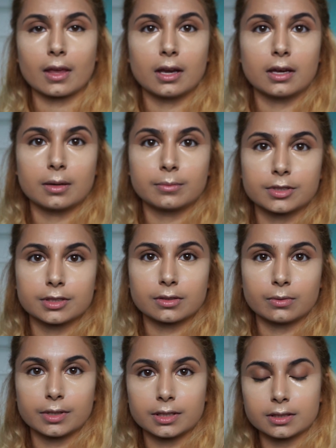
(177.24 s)
and I'm just
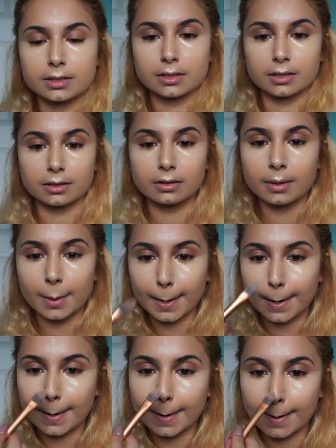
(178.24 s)
going to
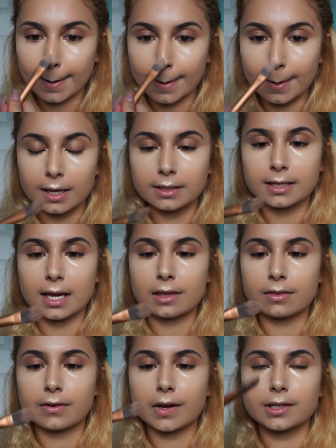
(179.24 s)
take the
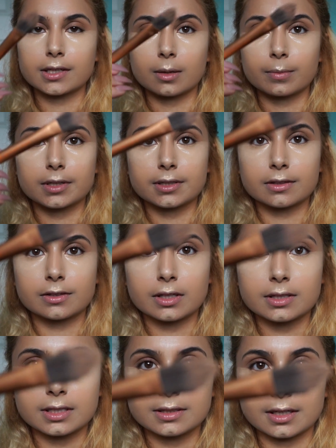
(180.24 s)
very tip, because as you can
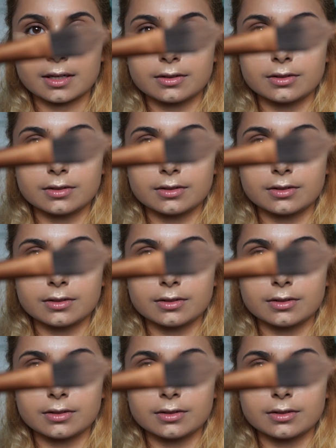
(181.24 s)
see it's like a